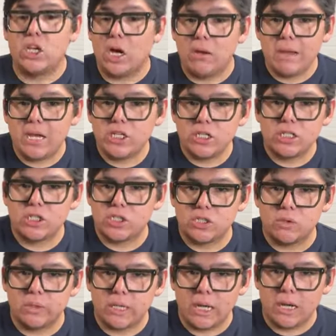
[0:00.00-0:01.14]
Can y'all imagine
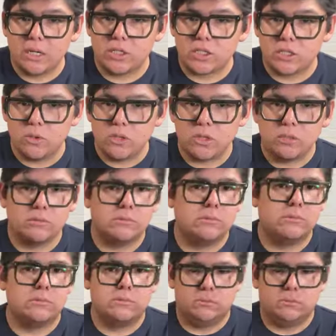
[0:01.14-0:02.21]
Sue and I on a scooter?